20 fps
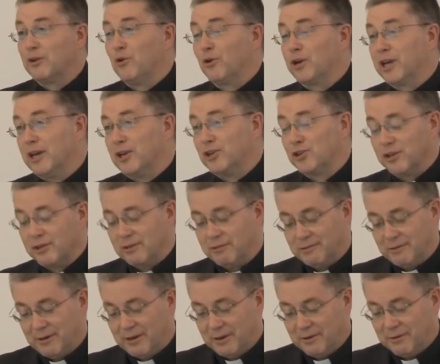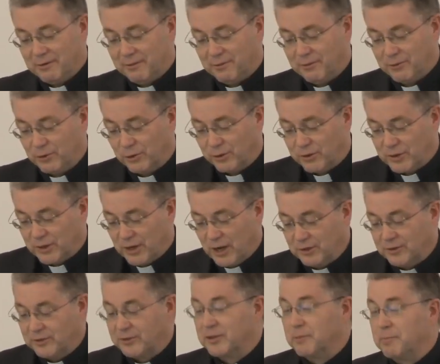location to
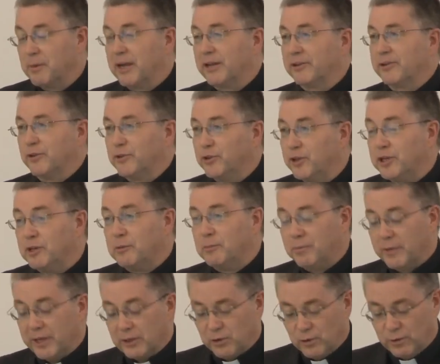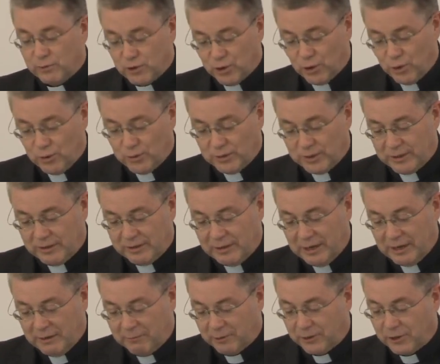discuss and debate the theme that you have chosen
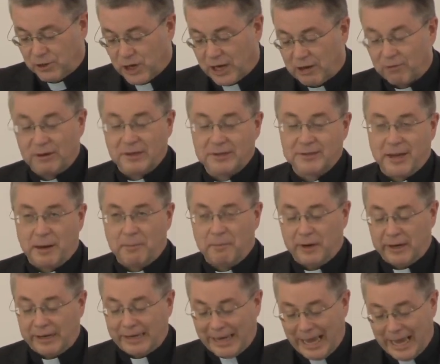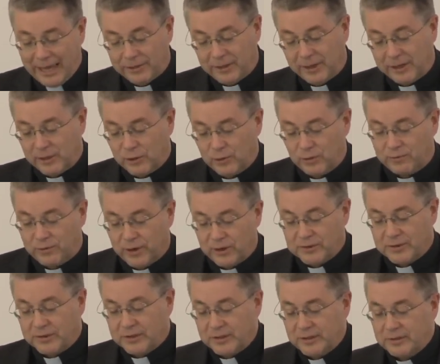for the General Assembly: Catholic
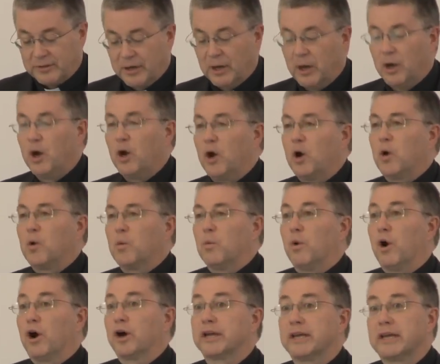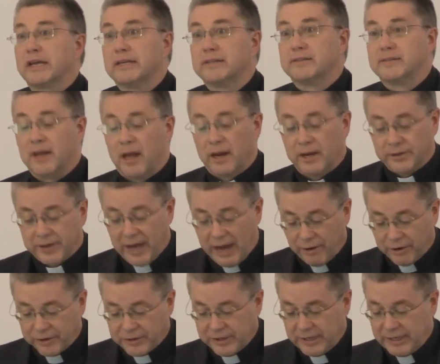universities working in
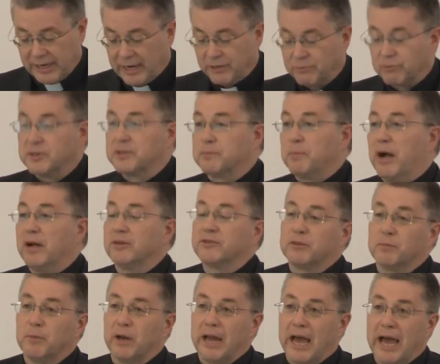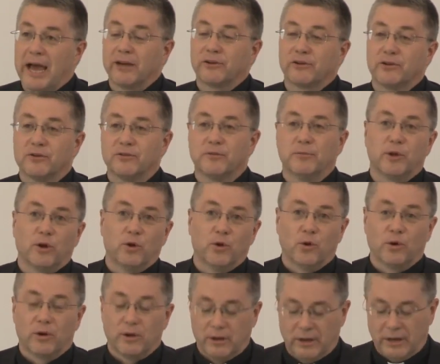solidarity as responsible actors from the
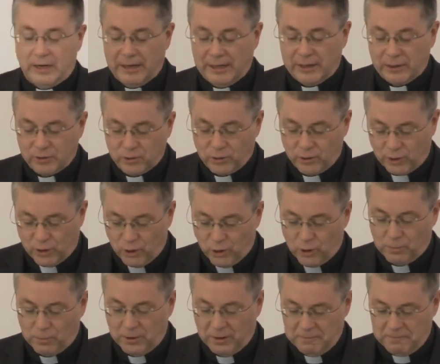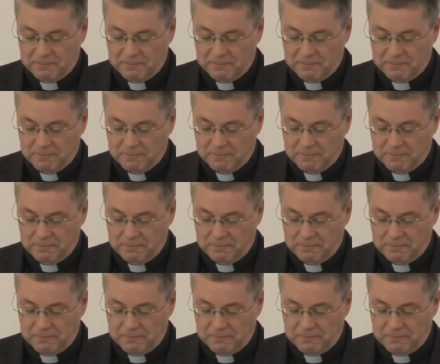local to the global.